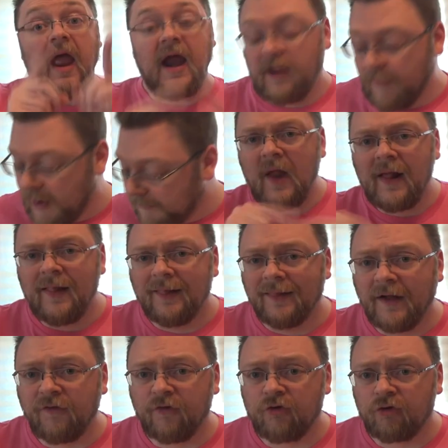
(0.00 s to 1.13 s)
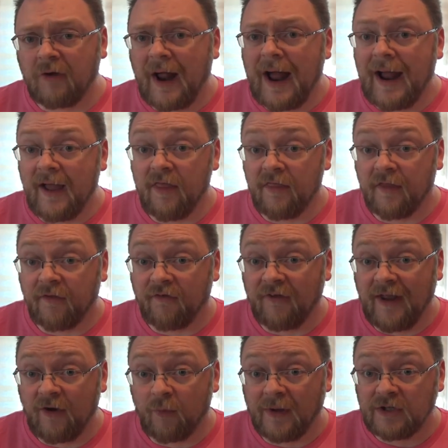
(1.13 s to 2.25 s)
Anyway, let's try the
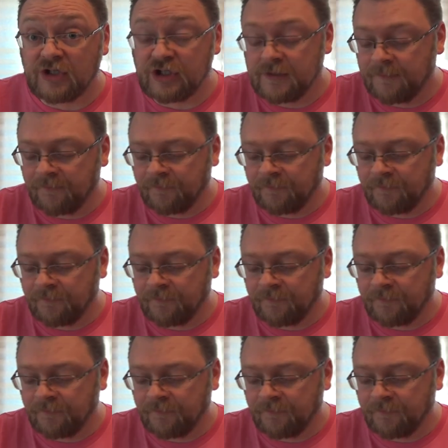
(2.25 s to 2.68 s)
sandwich.